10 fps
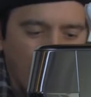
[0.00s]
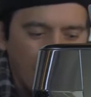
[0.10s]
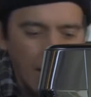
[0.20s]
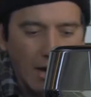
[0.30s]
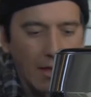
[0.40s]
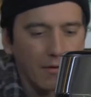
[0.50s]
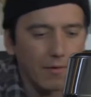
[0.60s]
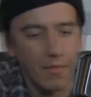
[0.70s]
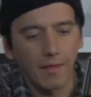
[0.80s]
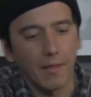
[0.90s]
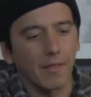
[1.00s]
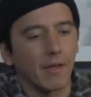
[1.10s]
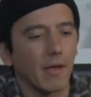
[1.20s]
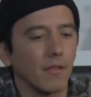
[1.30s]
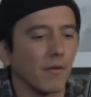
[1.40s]
The other thing
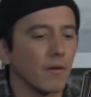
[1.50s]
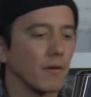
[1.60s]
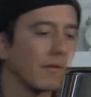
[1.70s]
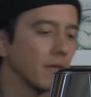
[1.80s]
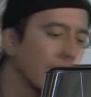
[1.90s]
that I learned